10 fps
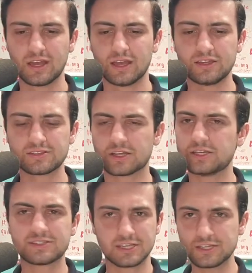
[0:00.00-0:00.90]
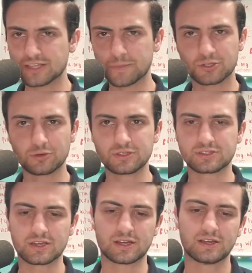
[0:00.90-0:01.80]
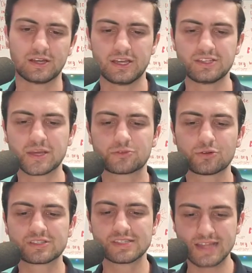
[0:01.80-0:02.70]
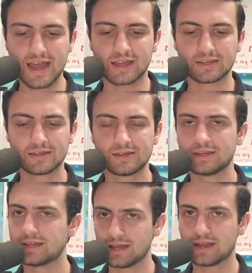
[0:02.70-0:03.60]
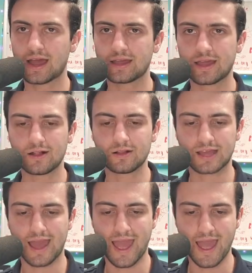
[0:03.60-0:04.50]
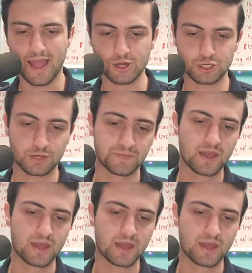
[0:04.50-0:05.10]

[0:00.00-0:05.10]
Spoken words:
He's up to his neck in NIL cash.